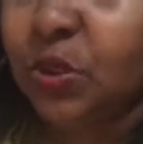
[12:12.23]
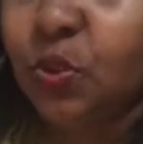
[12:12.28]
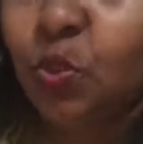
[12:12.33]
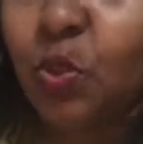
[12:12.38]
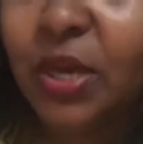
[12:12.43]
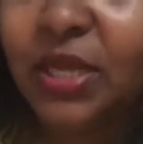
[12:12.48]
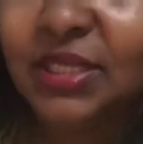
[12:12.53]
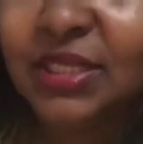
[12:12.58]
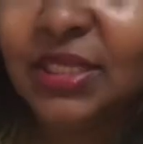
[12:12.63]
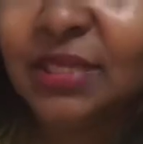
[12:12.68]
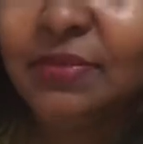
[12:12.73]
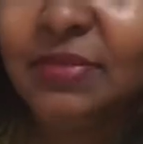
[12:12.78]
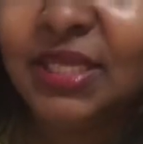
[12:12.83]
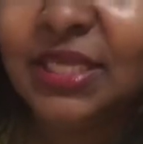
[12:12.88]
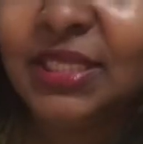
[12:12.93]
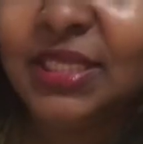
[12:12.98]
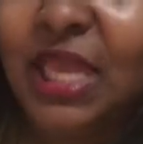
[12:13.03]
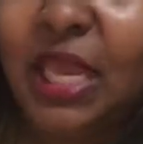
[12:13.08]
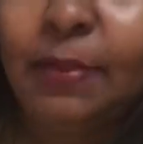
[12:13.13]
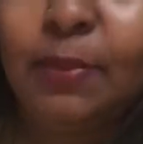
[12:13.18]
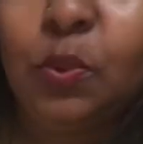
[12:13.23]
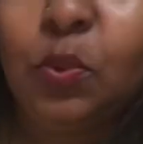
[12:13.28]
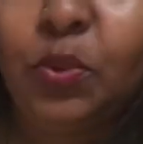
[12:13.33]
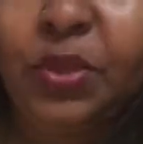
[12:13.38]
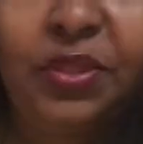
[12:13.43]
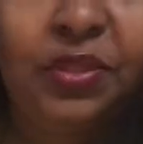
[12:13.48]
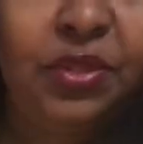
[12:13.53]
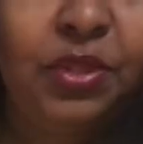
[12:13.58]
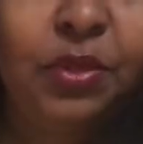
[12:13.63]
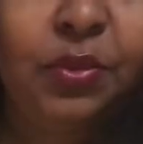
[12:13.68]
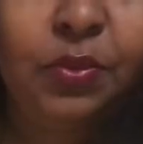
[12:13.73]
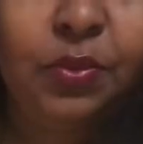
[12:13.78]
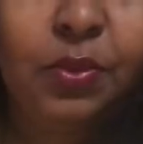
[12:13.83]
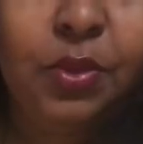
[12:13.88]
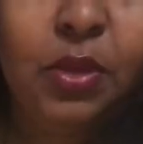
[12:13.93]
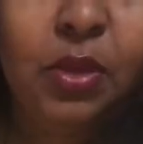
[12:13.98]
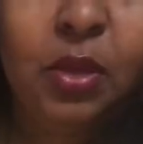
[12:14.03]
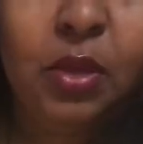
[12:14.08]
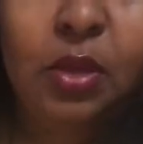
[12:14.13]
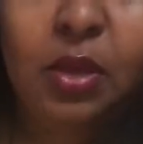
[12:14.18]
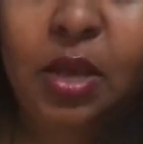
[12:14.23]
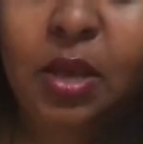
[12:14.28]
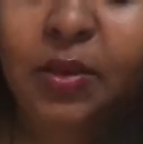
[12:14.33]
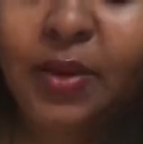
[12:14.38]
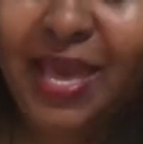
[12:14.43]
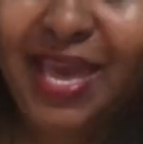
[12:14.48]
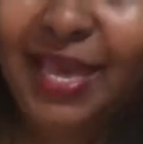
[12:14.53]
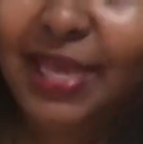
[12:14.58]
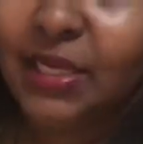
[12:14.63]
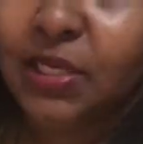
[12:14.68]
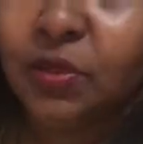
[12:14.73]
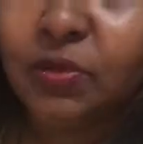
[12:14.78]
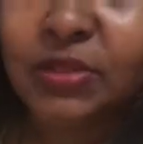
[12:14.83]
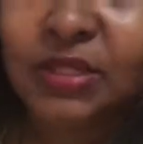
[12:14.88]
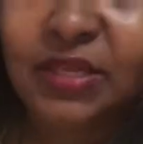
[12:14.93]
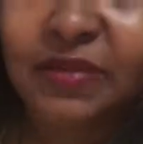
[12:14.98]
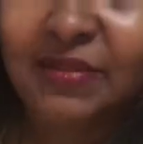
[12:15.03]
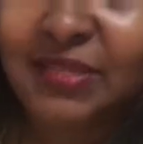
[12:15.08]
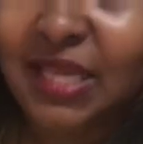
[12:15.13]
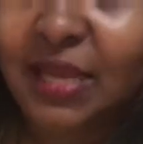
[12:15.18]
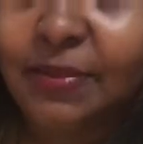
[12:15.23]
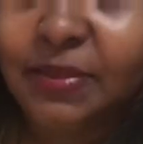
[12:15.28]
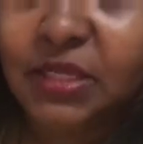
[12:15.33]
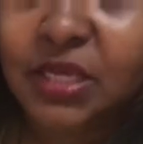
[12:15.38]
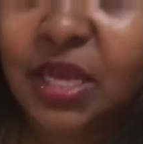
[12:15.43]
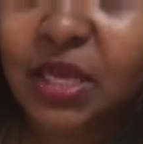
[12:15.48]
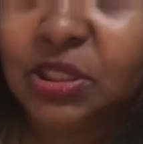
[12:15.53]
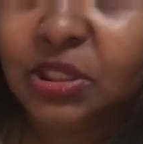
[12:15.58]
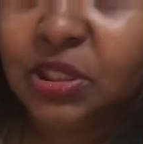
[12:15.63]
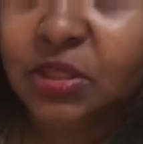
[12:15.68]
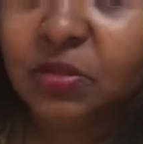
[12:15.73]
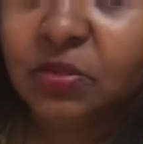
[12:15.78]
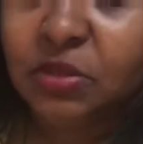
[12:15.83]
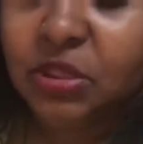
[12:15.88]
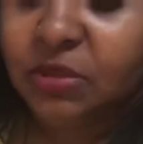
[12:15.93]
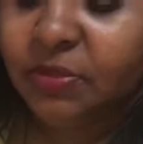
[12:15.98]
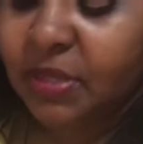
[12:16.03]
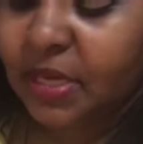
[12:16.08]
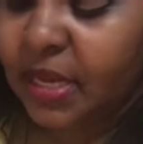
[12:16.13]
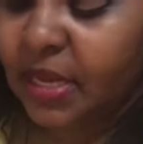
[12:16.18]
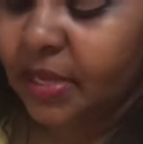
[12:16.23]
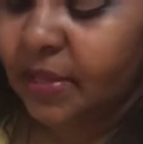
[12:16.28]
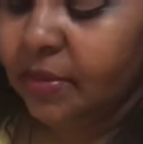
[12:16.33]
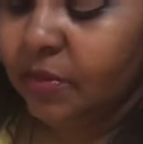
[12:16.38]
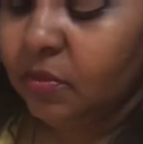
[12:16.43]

wants something stable with you. Okay? Don't self-sabotage it, Gemini.